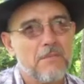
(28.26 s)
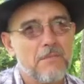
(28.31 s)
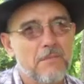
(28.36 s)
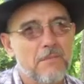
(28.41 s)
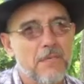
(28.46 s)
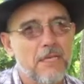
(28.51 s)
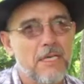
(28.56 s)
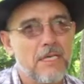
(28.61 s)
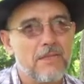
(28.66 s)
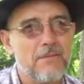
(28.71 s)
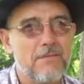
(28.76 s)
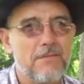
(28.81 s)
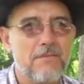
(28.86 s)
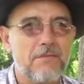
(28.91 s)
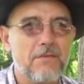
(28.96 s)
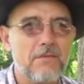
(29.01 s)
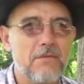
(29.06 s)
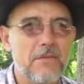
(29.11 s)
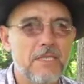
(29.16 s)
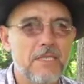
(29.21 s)
But
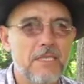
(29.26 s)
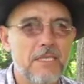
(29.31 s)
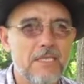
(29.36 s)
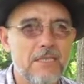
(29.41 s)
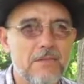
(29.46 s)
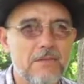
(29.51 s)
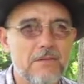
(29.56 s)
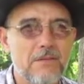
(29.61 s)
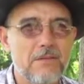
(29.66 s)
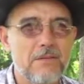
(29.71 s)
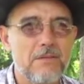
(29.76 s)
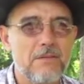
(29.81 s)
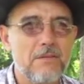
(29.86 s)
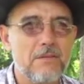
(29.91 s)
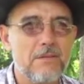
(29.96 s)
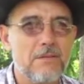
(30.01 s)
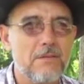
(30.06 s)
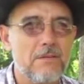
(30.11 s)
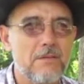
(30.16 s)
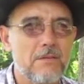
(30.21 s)
for me
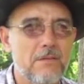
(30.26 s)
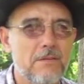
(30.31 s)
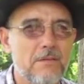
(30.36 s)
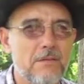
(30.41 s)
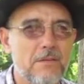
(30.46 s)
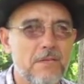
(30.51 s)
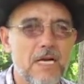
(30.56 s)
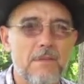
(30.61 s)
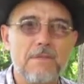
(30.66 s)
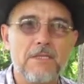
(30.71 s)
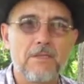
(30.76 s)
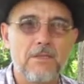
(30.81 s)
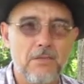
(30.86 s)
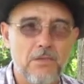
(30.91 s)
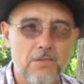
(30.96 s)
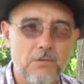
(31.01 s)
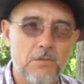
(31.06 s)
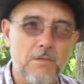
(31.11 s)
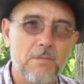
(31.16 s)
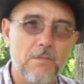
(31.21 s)
to to come in
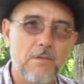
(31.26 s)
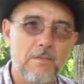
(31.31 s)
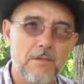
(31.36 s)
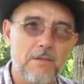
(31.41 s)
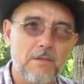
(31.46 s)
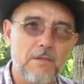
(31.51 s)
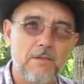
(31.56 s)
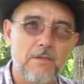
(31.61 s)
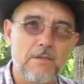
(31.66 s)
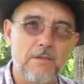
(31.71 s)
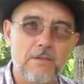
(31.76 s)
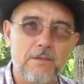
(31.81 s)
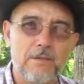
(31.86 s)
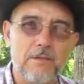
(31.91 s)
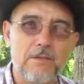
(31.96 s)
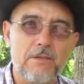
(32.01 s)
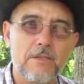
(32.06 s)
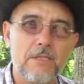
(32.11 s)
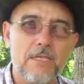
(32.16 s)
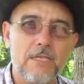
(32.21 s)
touch with
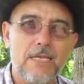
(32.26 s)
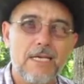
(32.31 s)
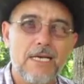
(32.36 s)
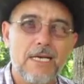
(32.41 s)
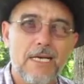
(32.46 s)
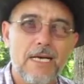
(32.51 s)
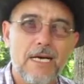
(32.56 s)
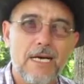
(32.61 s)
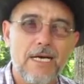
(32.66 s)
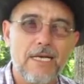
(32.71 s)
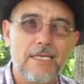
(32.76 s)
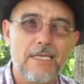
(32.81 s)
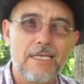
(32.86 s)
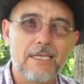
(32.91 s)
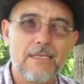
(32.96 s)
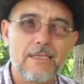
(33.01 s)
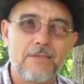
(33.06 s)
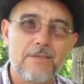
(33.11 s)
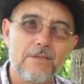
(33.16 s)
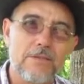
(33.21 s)
permaculture, I
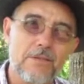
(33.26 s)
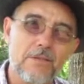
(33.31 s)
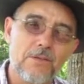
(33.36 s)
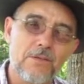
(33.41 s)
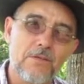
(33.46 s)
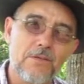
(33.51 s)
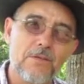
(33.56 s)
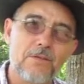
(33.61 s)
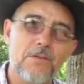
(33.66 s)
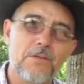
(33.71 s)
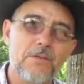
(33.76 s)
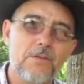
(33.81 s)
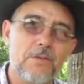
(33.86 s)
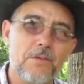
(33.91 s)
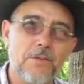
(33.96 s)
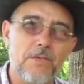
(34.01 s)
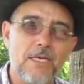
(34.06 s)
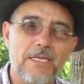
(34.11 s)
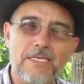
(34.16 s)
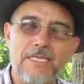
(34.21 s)
needed to go
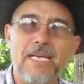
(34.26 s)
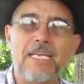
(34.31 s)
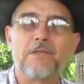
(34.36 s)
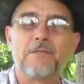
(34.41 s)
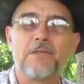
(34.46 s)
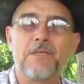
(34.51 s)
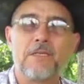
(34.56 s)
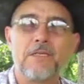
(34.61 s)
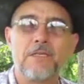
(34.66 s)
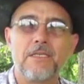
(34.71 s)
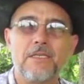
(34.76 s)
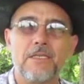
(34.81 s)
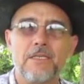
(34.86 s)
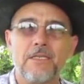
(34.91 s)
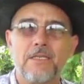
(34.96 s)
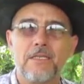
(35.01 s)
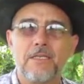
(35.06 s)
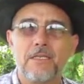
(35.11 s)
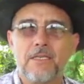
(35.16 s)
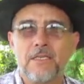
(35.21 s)
through a nightmare
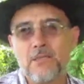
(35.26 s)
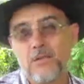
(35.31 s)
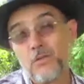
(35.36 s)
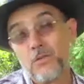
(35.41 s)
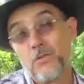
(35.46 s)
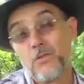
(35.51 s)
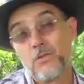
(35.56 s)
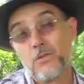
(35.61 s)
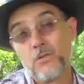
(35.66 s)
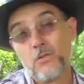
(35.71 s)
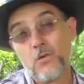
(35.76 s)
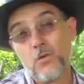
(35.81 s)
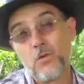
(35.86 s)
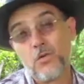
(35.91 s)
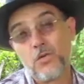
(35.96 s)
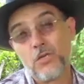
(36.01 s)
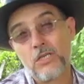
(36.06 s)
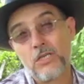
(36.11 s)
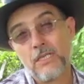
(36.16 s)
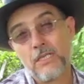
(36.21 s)
due to the
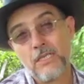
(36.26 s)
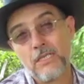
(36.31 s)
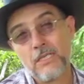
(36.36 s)
war.